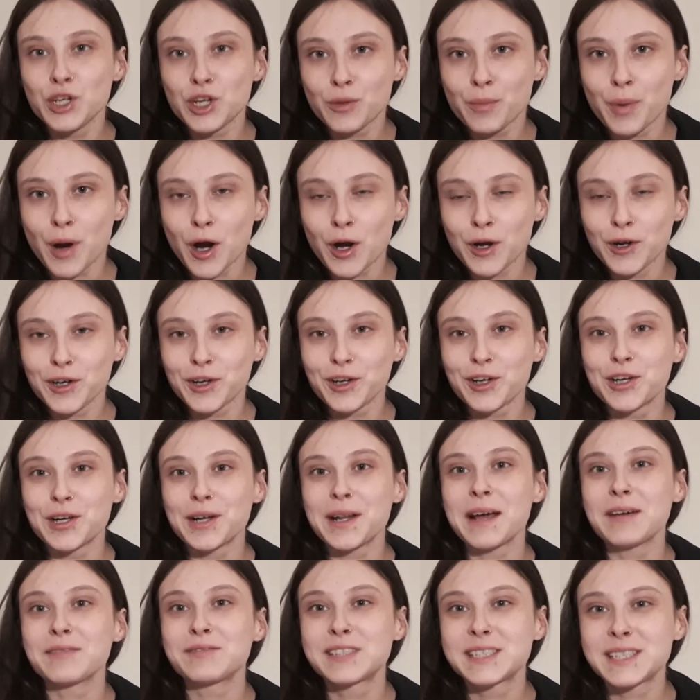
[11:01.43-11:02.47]
your partner could
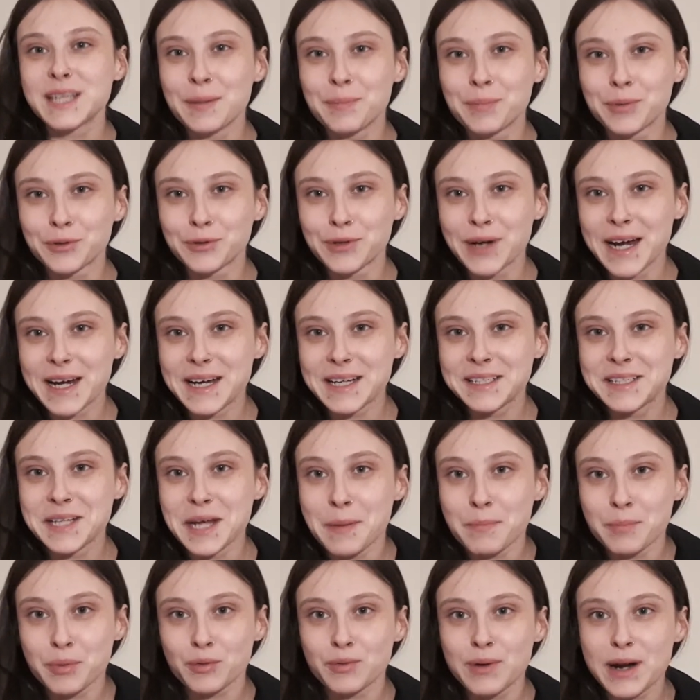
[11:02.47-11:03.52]
have separated
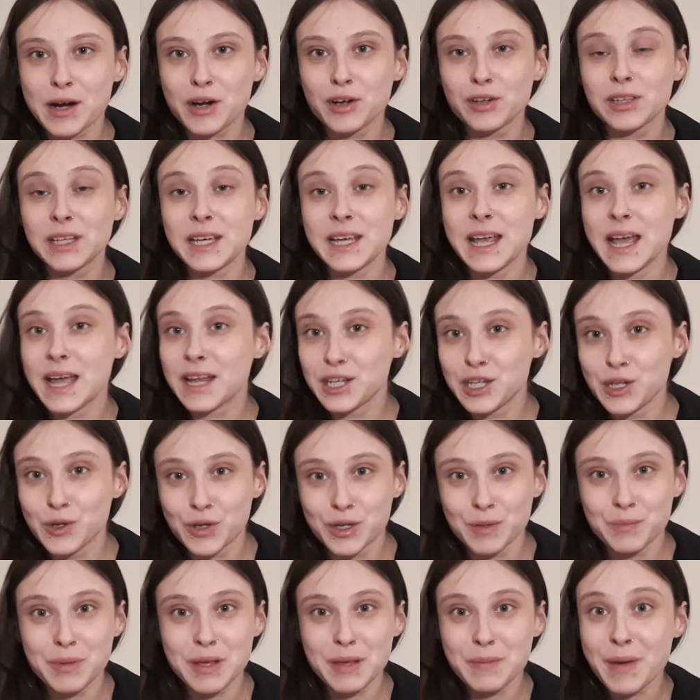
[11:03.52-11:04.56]
temporarily and you
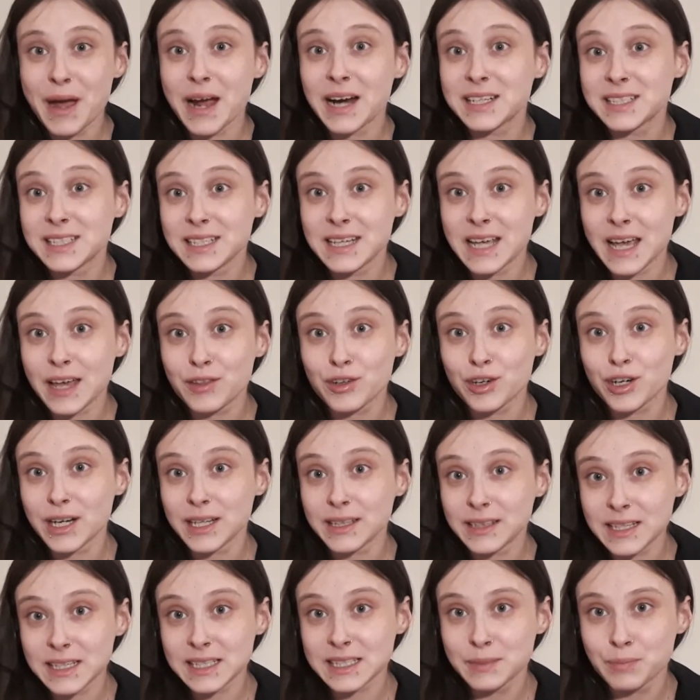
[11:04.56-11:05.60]
could be back together
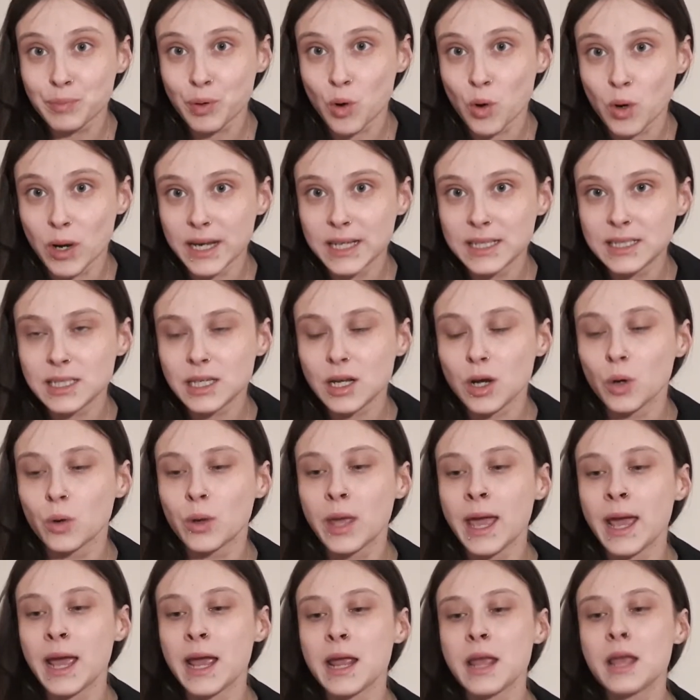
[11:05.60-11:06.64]
at this point,
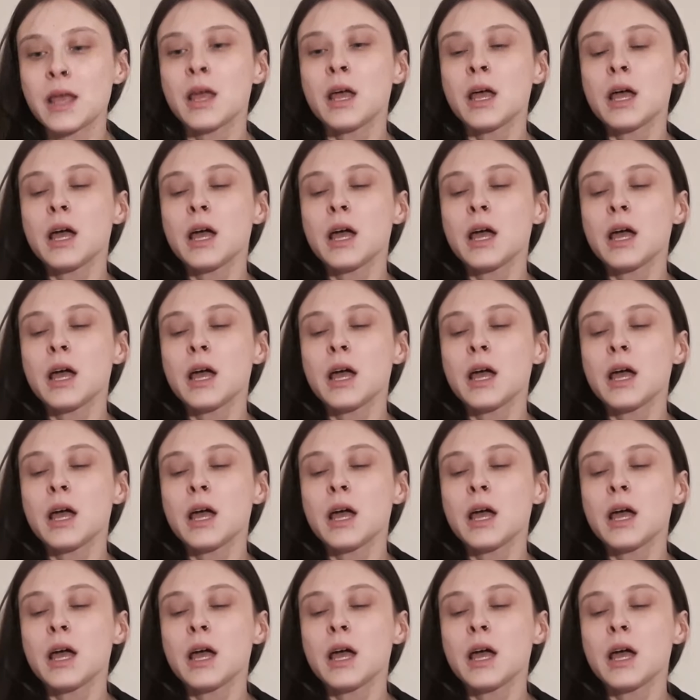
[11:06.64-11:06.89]
okay?